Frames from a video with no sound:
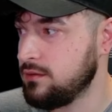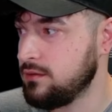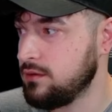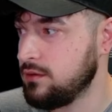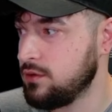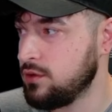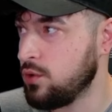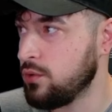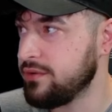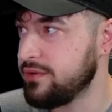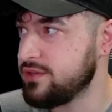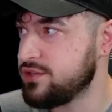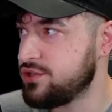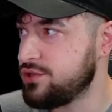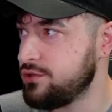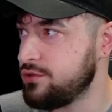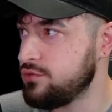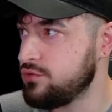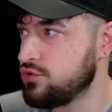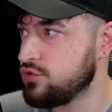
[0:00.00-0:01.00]
going
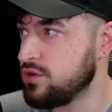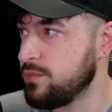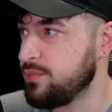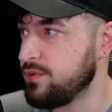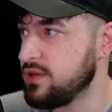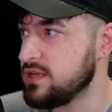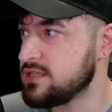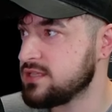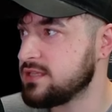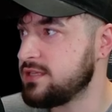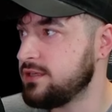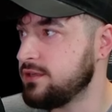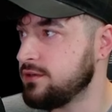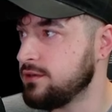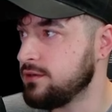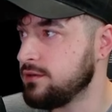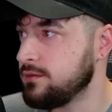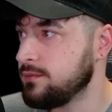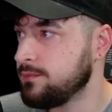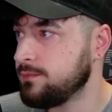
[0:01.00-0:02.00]
to triple S
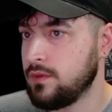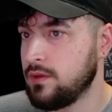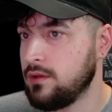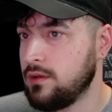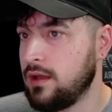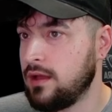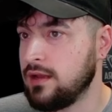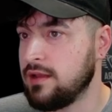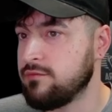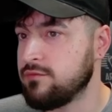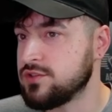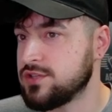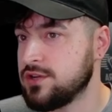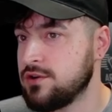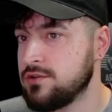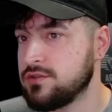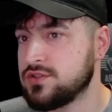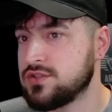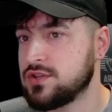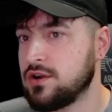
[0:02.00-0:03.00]
tier. At level
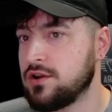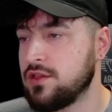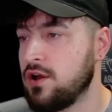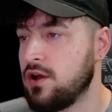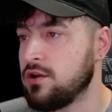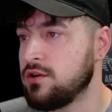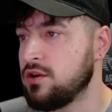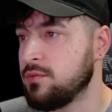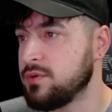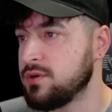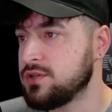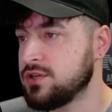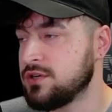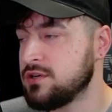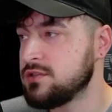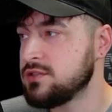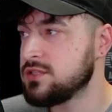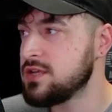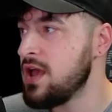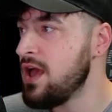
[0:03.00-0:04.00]
0 at the start of the odd numbered
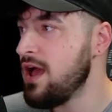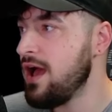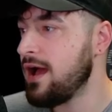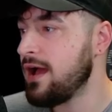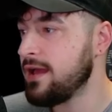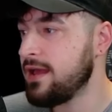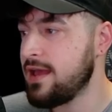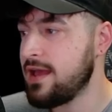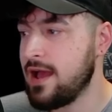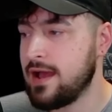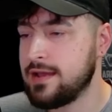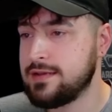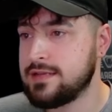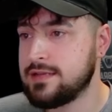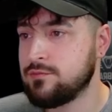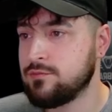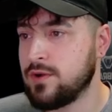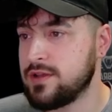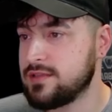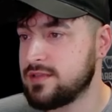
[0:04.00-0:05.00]
turns. I
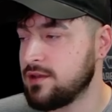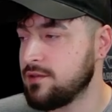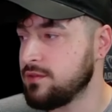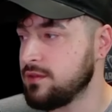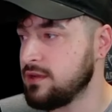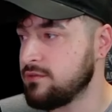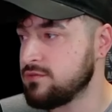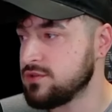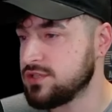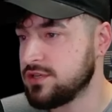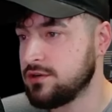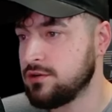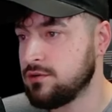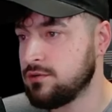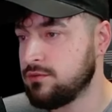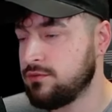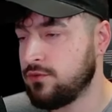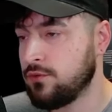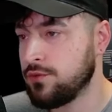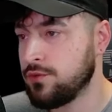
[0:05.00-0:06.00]
didn't write down the level
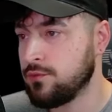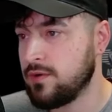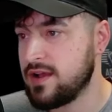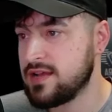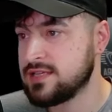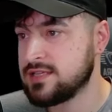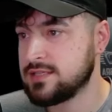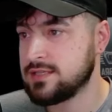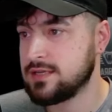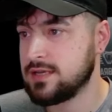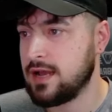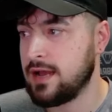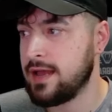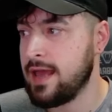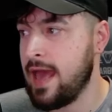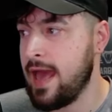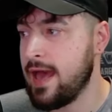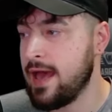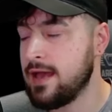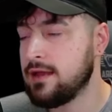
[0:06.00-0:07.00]
0 for the rest. I
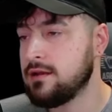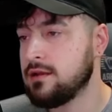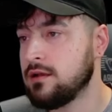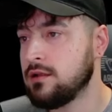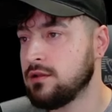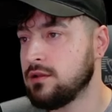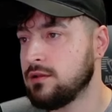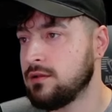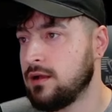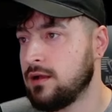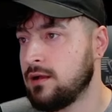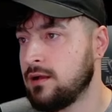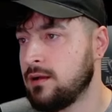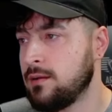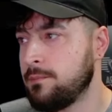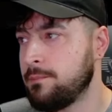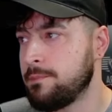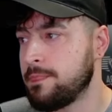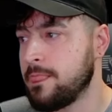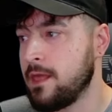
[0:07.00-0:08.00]
had
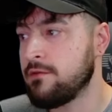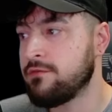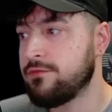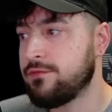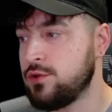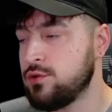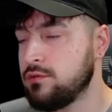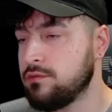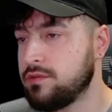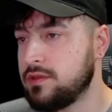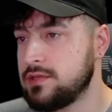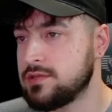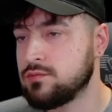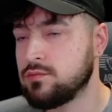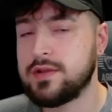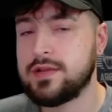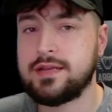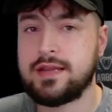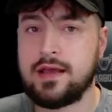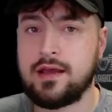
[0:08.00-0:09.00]
a few of these
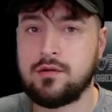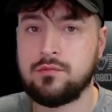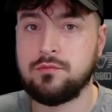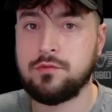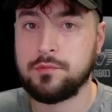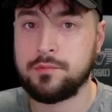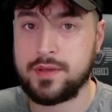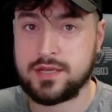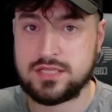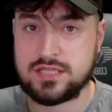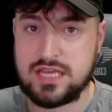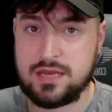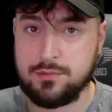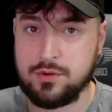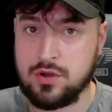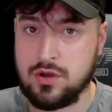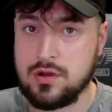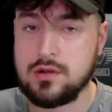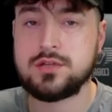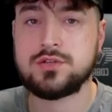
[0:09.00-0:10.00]
written down from
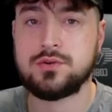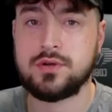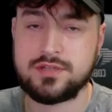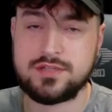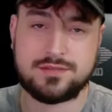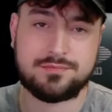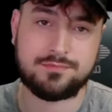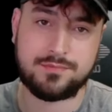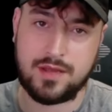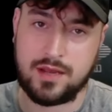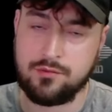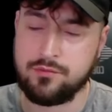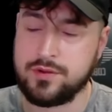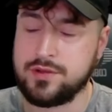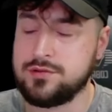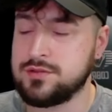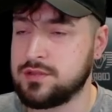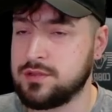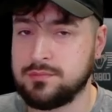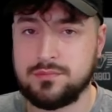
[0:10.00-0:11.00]
Ex-Samcock, so I
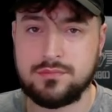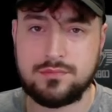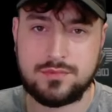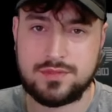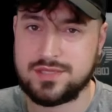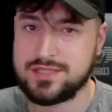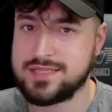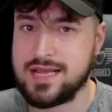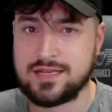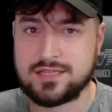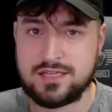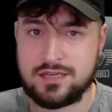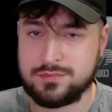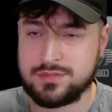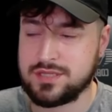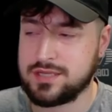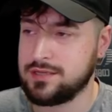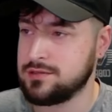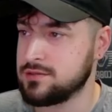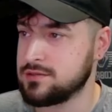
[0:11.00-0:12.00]
reused them. The exact same
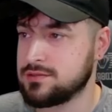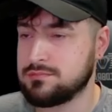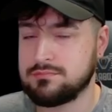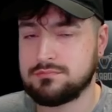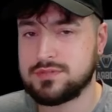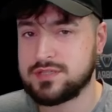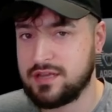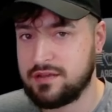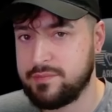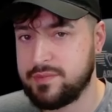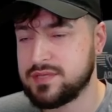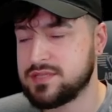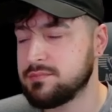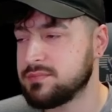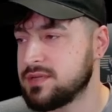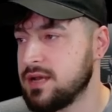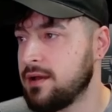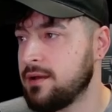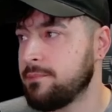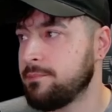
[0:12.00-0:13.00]
skills, saved me some
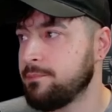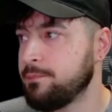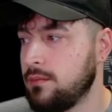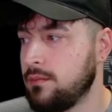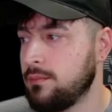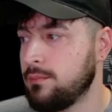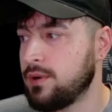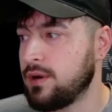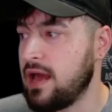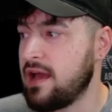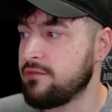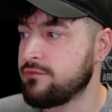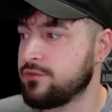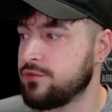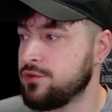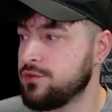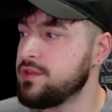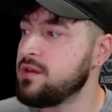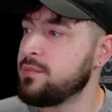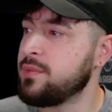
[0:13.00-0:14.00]
time. But
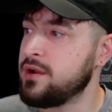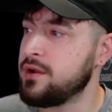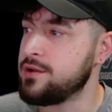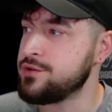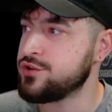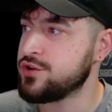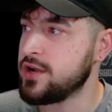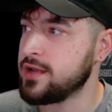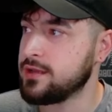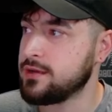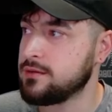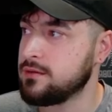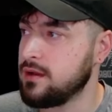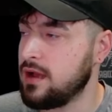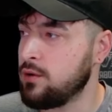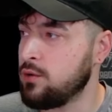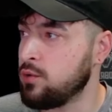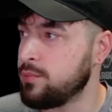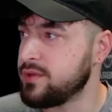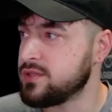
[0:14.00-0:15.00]
after the Empyrean Dragon,
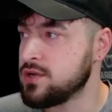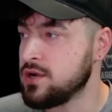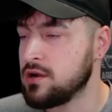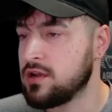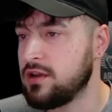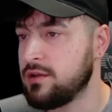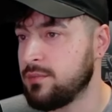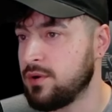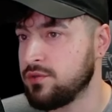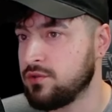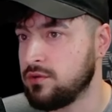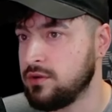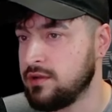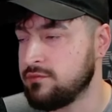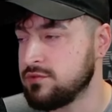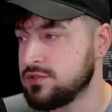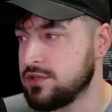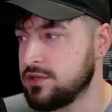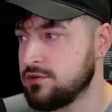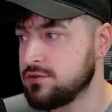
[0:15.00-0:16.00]
I won't be talking about their
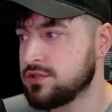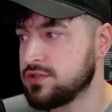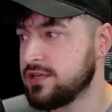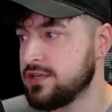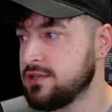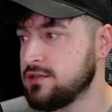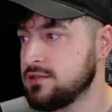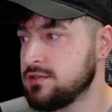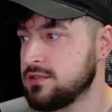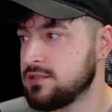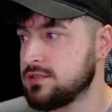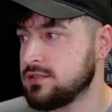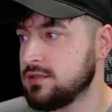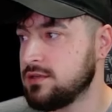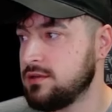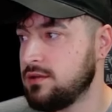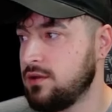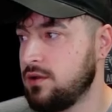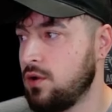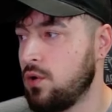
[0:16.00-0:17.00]
level 0 skills.
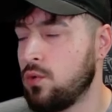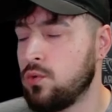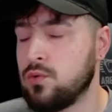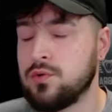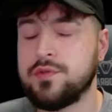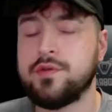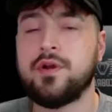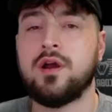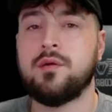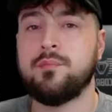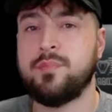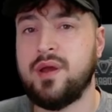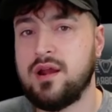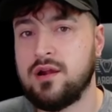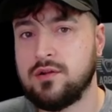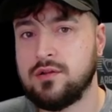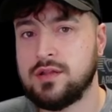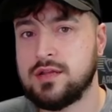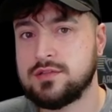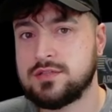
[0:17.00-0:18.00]
or their
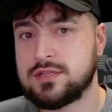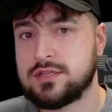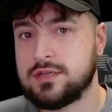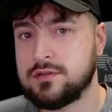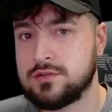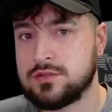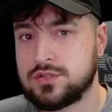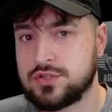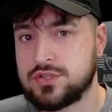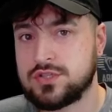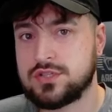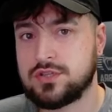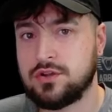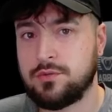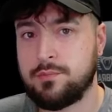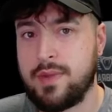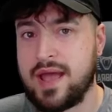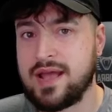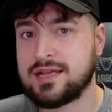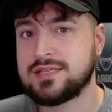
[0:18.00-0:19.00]
unparalleled skills, just their
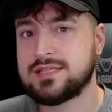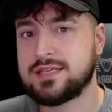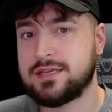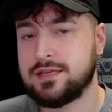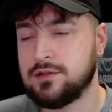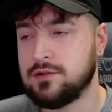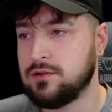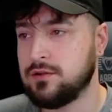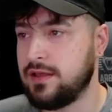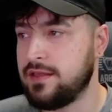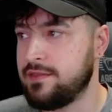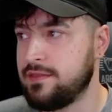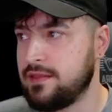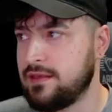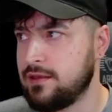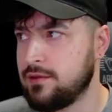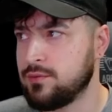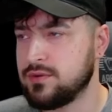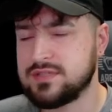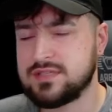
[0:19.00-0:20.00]
max skill in
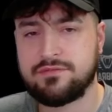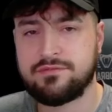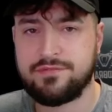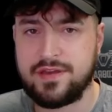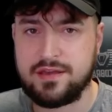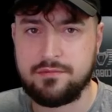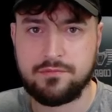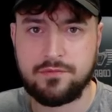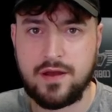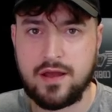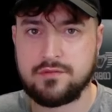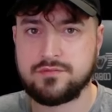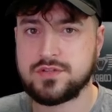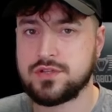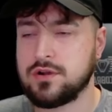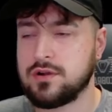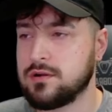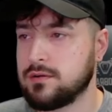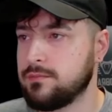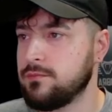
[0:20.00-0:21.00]
the, was a Fame
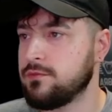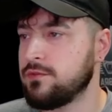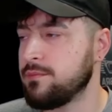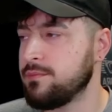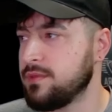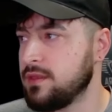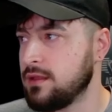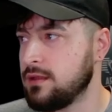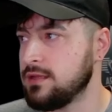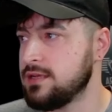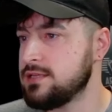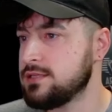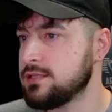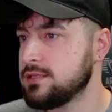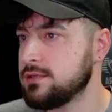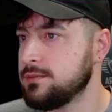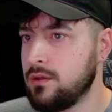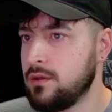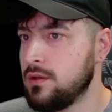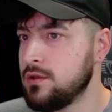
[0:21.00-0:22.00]
5-star from the
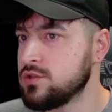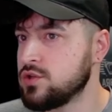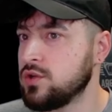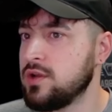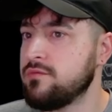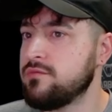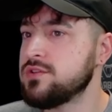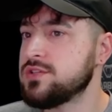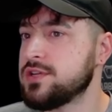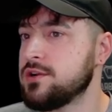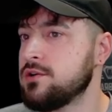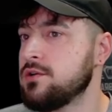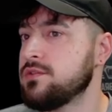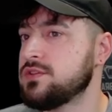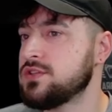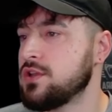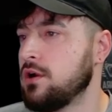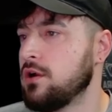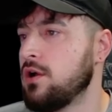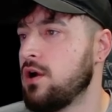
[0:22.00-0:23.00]
list. So level 0 at the
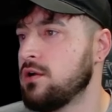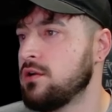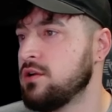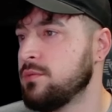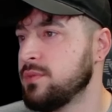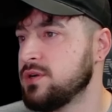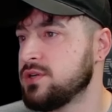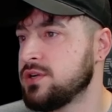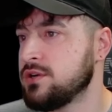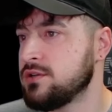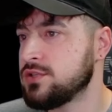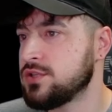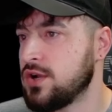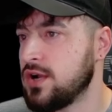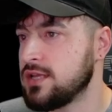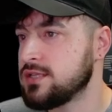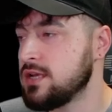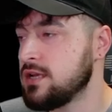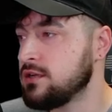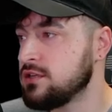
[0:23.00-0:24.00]
start of odd number turns
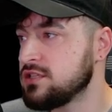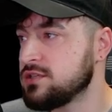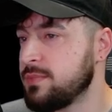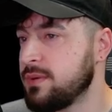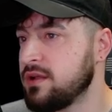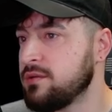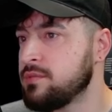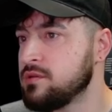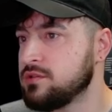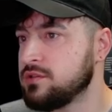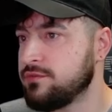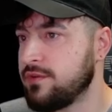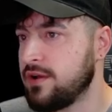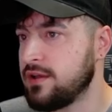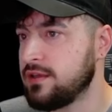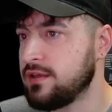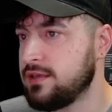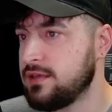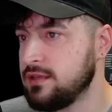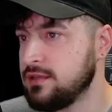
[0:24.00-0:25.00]
grants undispellable
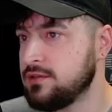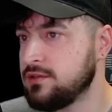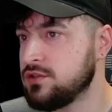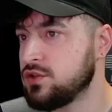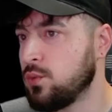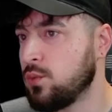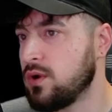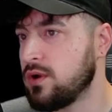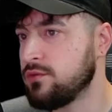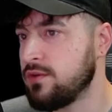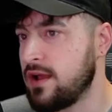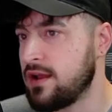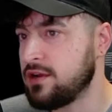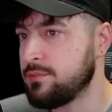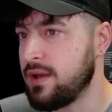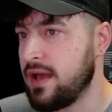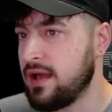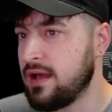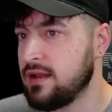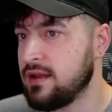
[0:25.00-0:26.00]
divine killing to one
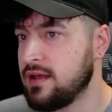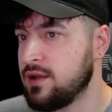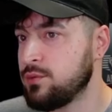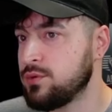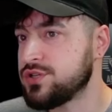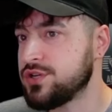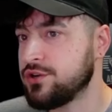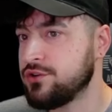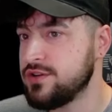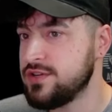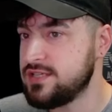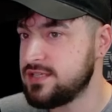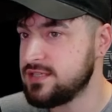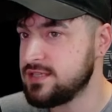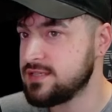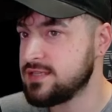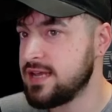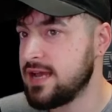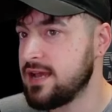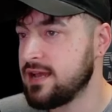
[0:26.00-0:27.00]
random ally, which increases
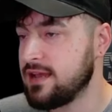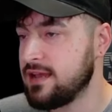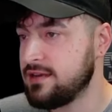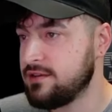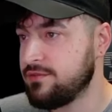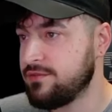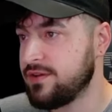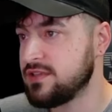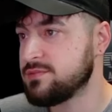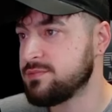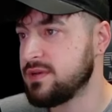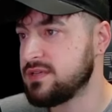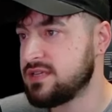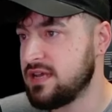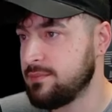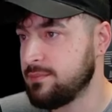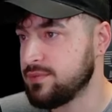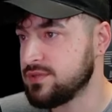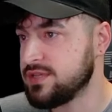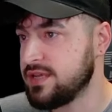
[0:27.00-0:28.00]
attack and defense by
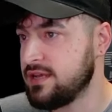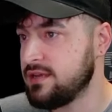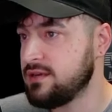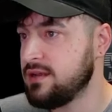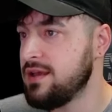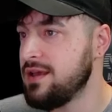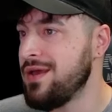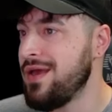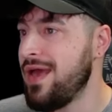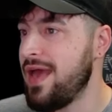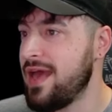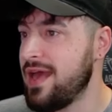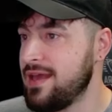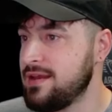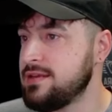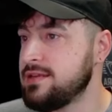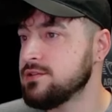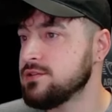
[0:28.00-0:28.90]
10% and deals